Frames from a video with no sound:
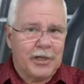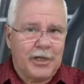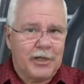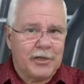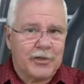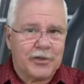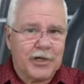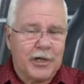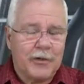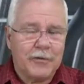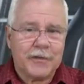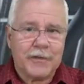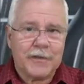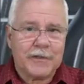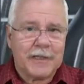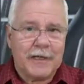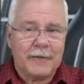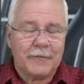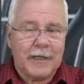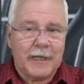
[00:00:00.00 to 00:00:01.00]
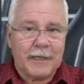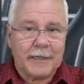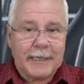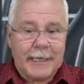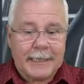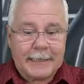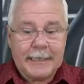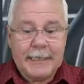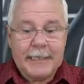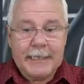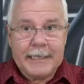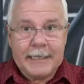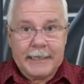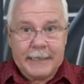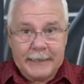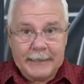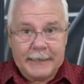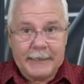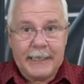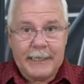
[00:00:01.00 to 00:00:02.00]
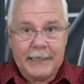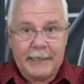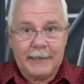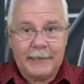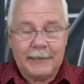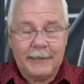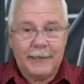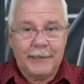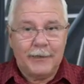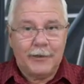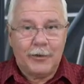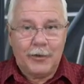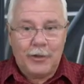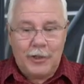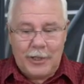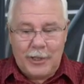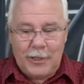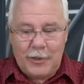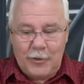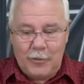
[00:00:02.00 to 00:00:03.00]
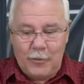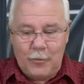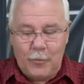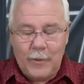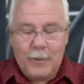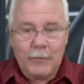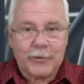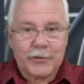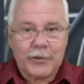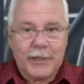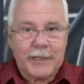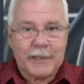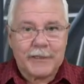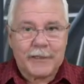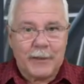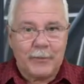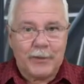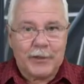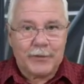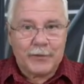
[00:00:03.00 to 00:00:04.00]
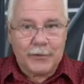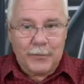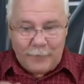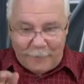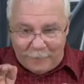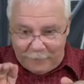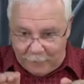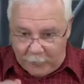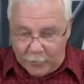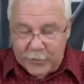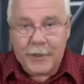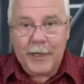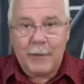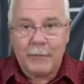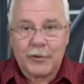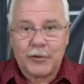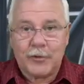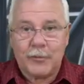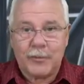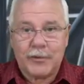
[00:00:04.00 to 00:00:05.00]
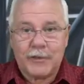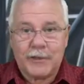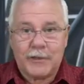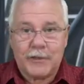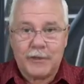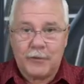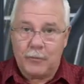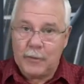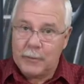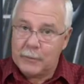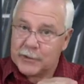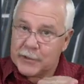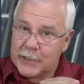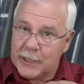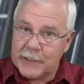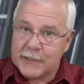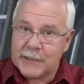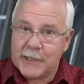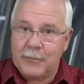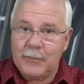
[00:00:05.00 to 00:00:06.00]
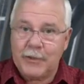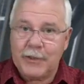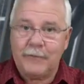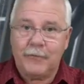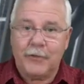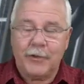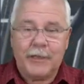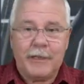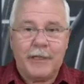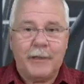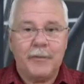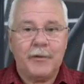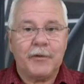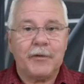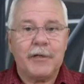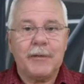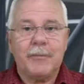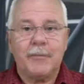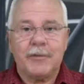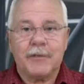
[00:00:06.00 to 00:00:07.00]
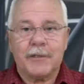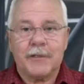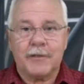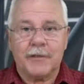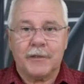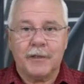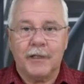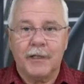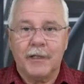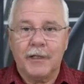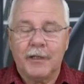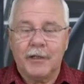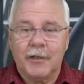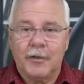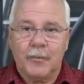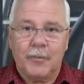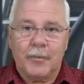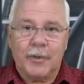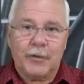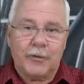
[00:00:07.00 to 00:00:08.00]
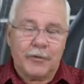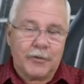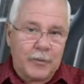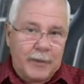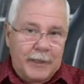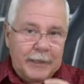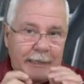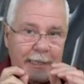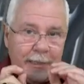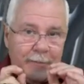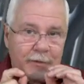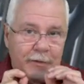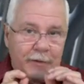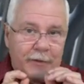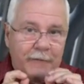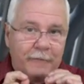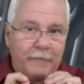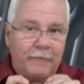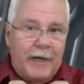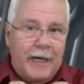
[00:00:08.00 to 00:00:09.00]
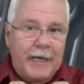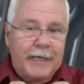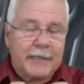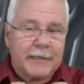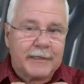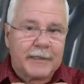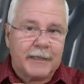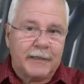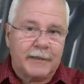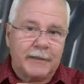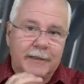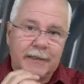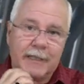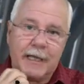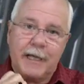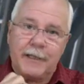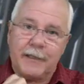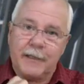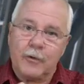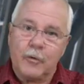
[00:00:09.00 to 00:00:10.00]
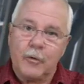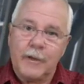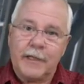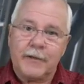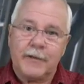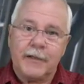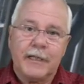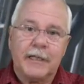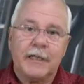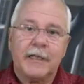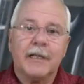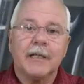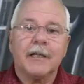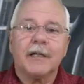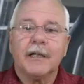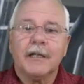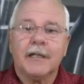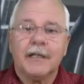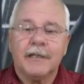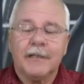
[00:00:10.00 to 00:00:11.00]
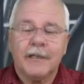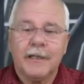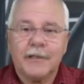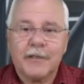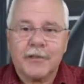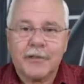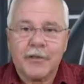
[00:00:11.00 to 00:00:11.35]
shows and stuff like that, then we would train somebody for the number 2 position. We would train somebody for the number 3 position. Because when it comes to the finer skills and the quick thinking that is